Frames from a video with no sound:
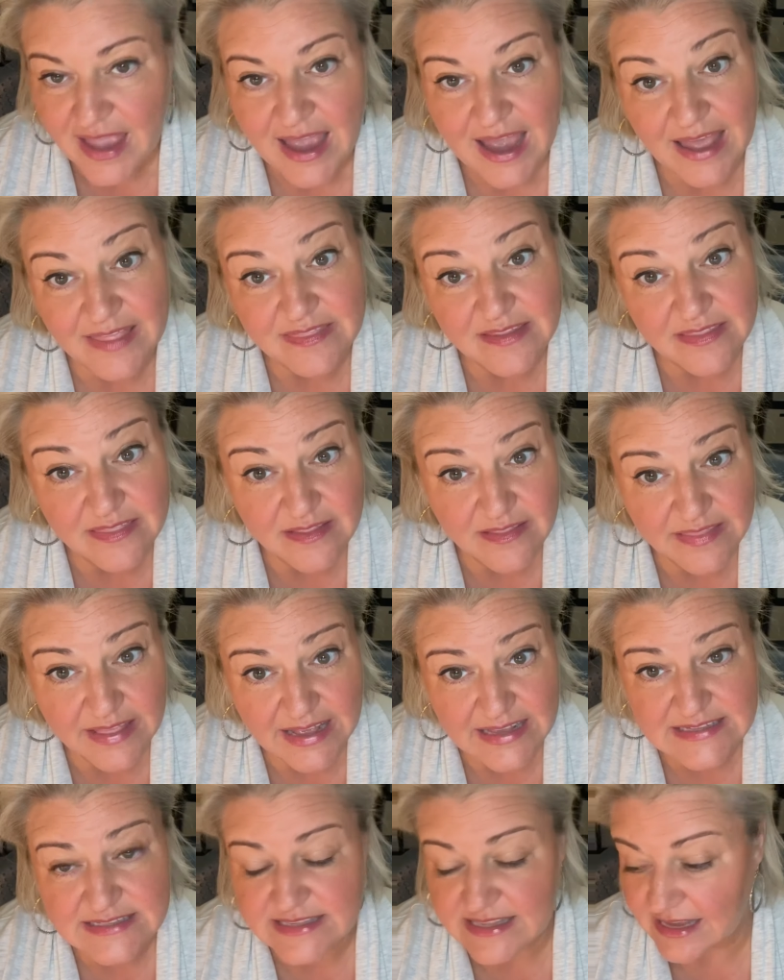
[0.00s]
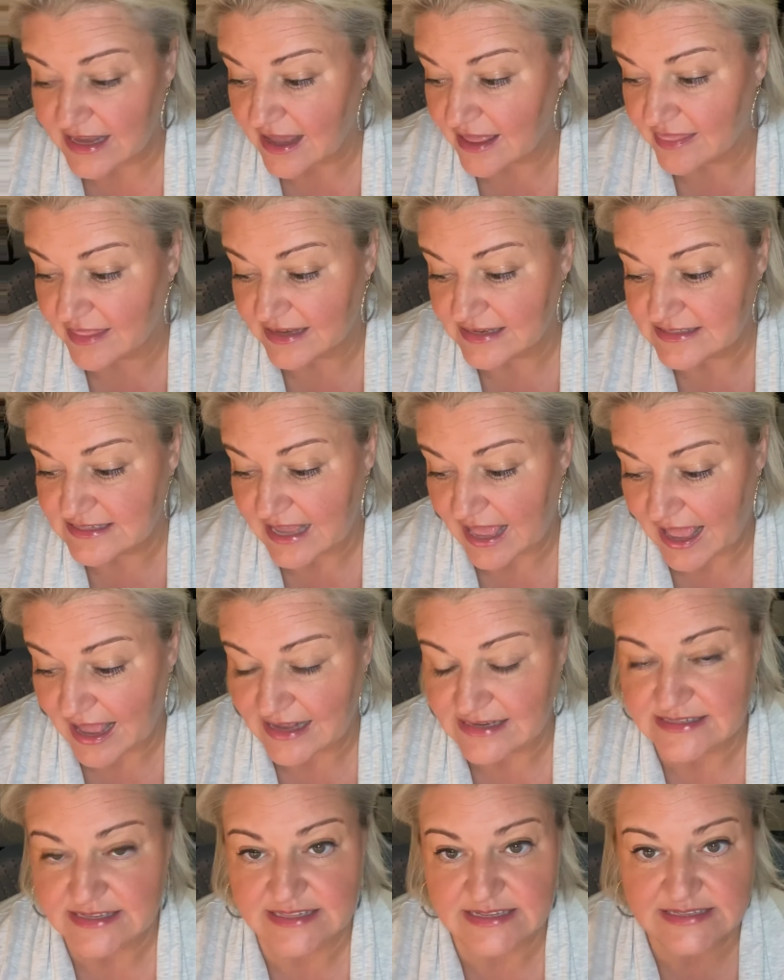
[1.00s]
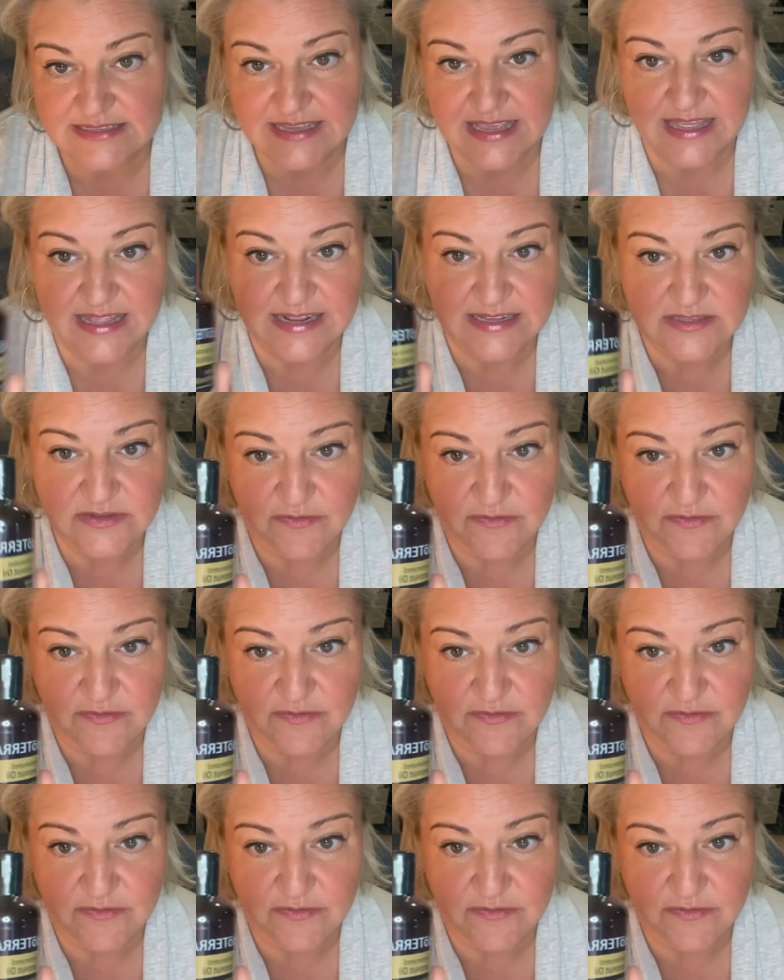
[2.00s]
And then the last thing I like to add to this kit is a